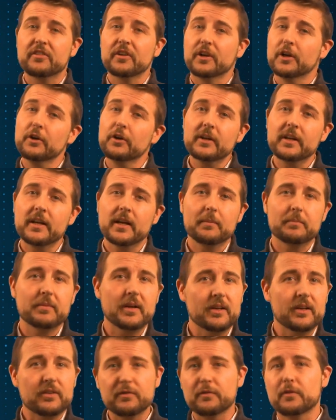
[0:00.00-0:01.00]
security
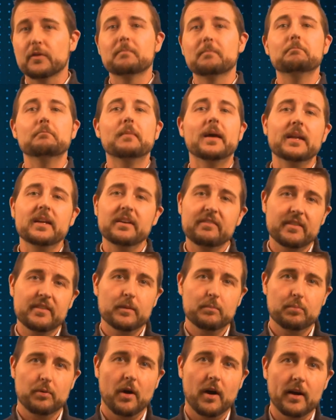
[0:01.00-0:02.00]
updates for many of
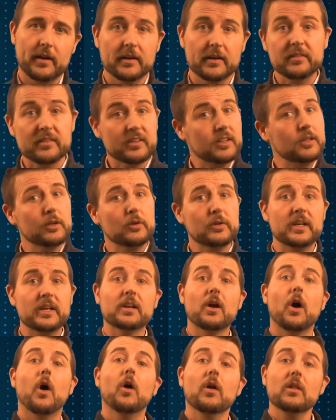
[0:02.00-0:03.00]
their products,
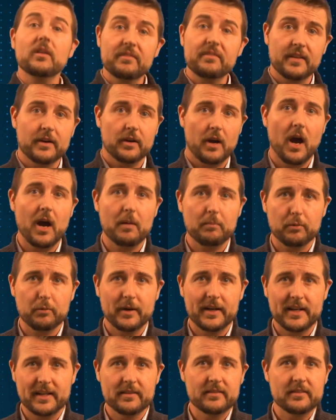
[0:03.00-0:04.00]
including all of their
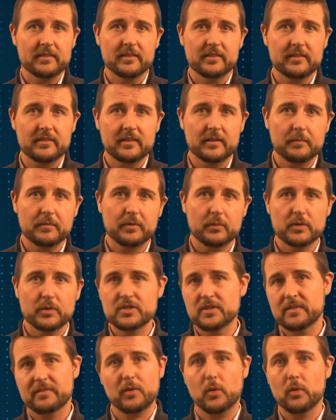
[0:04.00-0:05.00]
operating systems,
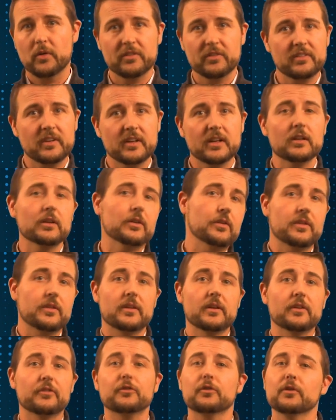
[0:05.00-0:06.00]
which of course include
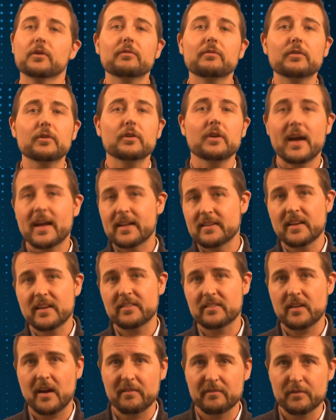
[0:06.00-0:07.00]
the server and
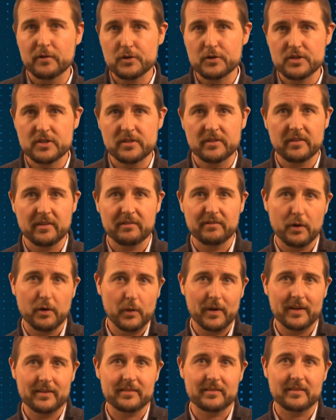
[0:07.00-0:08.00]
desktop versions of
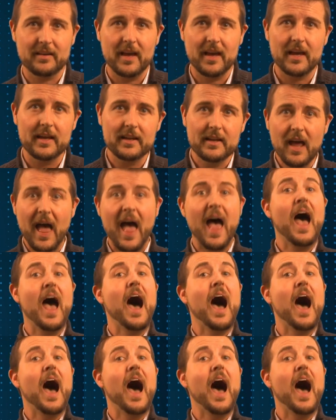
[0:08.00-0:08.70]
O S ten,